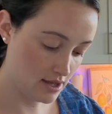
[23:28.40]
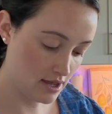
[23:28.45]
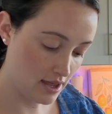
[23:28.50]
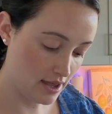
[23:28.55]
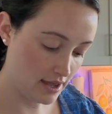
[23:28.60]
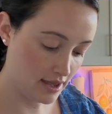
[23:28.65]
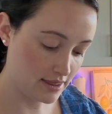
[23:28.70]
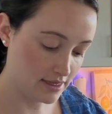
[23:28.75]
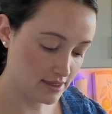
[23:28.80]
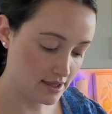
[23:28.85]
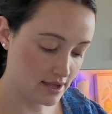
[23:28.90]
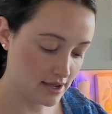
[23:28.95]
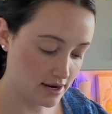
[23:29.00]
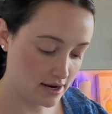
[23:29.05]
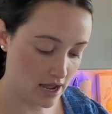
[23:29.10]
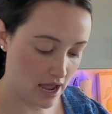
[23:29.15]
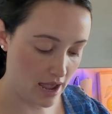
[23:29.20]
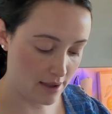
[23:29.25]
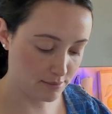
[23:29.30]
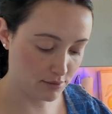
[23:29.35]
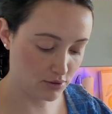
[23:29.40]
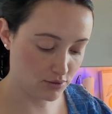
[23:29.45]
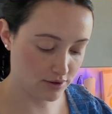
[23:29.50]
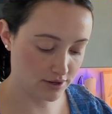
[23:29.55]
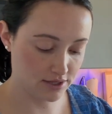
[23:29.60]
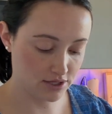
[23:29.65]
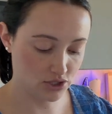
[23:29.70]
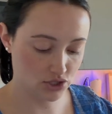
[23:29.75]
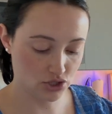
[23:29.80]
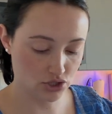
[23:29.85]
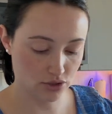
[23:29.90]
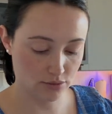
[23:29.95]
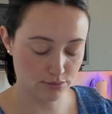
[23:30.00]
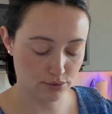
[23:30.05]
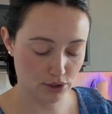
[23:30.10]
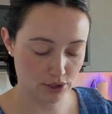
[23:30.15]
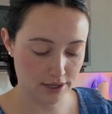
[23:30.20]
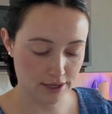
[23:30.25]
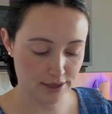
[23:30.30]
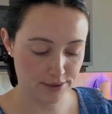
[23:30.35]
And then I'm going to
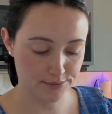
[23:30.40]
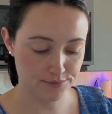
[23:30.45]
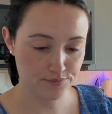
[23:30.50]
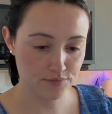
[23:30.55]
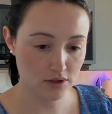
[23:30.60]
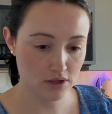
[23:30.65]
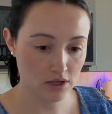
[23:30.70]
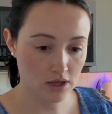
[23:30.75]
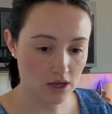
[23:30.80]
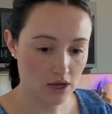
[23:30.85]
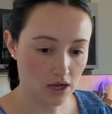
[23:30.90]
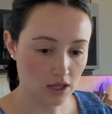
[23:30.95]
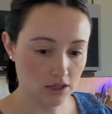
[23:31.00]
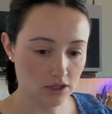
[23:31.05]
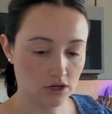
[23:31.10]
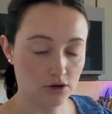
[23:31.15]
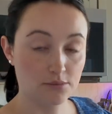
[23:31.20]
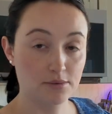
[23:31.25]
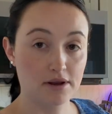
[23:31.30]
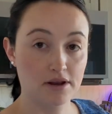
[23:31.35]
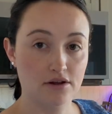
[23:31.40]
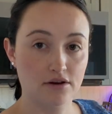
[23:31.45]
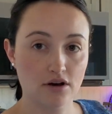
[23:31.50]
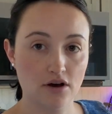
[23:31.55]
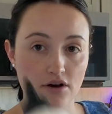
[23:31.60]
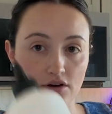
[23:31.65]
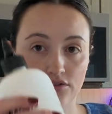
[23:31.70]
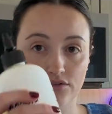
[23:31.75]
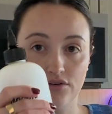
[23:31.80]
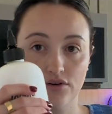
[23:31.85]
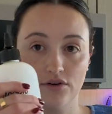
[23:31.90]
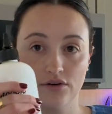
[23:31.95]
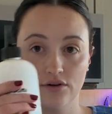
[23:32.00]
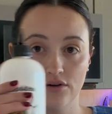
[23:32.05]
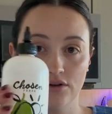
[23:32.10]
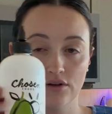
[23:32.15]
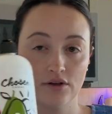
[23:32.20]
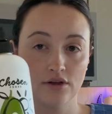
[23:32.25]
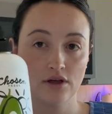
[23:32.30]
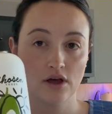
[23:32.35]
put a little bit of
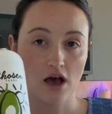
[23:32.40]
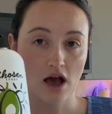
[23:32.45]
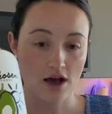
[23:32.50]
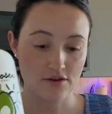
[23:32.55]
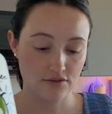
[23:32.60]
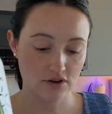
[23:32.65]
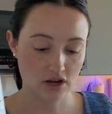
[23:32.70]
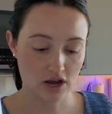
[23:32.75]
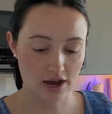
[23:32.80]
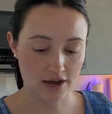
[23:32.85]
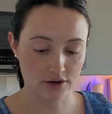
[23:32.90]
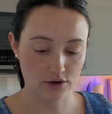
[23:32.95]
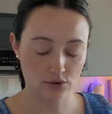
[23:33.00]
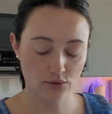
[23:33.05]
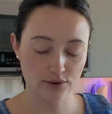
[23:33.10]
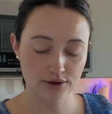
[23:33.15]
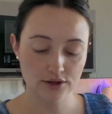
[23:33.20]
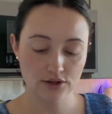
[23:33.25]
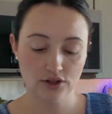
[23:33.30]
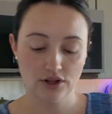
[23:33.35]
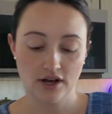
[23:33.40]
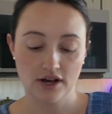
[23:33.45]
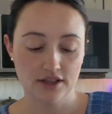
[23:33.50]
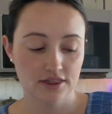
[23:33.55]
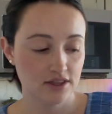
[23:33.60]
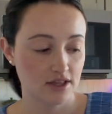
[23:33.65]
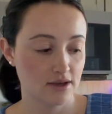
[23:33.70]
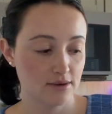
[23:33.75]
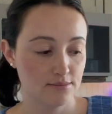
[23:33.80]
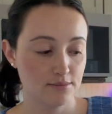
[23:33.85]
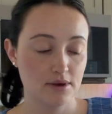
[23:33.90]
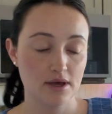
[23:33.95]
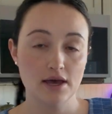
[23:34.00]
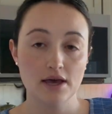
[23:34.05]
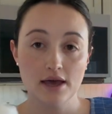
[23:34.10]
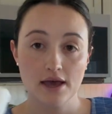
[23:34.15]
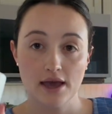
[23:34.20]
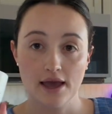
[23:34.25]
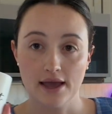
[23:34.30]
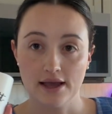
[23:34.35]
avocado oil on them
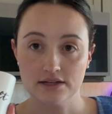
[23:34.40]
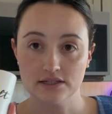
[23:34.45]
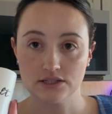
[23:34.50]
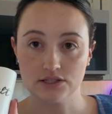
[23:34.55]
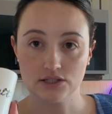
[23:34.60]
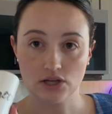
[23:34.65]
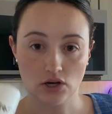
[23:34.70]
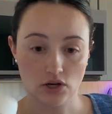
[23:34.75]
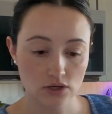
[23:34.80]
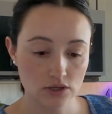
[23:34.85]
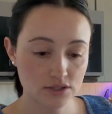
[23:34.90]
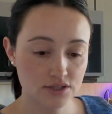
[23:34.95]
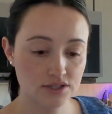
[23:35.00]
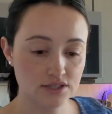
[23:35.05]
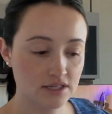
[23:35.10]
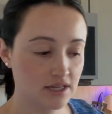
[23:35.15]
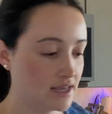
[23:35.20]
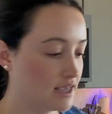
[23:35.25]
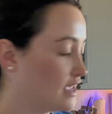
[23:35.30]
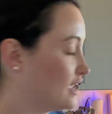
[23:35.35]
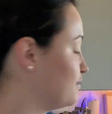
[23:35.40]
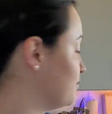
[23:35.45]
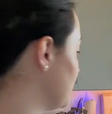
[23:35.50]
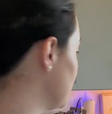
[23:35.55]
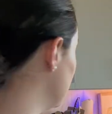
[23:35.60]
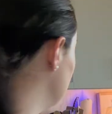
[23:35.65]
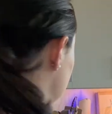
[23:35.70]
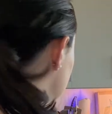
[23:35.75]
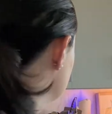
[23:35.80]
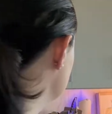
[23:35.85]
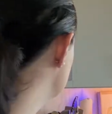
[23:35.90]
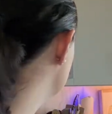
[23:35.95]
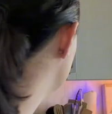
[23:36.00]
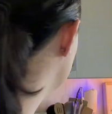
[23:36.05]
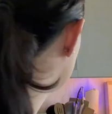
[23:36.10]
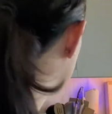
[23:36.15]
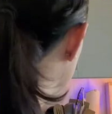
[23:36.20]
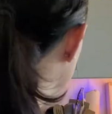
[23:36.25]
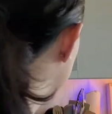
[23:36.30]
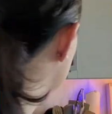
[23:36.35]
and salt. And my oven is
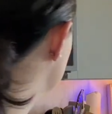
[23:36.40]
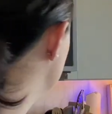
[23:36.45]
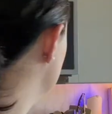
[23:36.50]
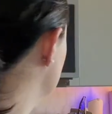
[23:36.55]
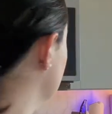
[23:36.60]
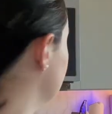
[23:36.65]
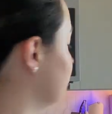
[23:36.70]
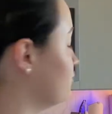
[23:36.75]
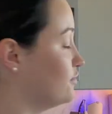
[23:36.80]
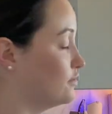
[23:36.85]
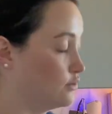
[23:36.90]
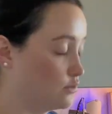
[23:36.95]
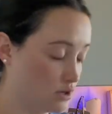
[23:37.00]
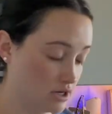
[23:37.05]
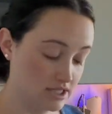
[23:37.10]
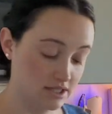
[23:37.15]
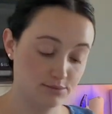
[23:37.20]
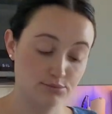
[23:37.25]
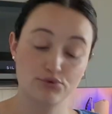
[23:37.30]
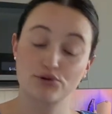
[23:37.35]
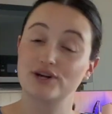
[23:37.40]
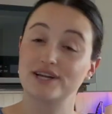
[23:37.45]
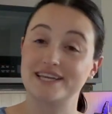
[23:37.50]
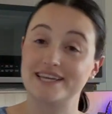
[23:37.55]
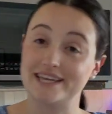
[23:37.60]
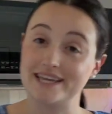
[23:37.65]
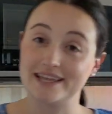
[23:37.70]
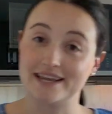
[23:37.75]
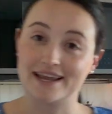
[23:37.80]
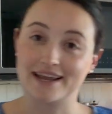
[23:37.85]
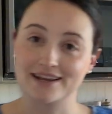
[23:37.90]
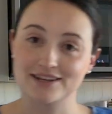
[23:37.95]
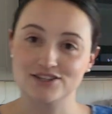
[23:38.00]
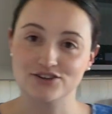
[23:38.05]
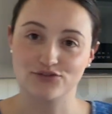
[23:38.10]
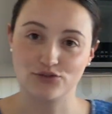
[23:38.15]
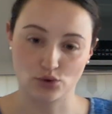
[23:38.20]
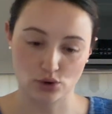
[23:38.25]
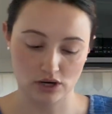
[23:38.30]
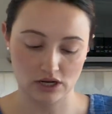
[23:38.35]
preheated to, or it's preheating to
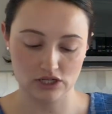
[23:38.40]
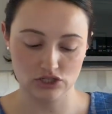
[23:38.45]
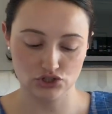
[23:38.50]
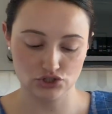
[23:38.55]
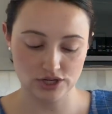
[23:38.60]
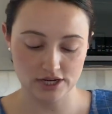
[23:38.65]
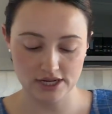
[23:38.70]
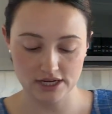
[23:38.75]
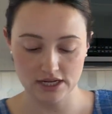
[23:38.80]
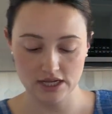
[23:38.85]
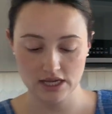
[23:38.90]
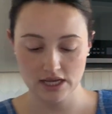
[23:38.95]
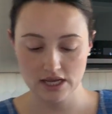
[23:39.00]
400.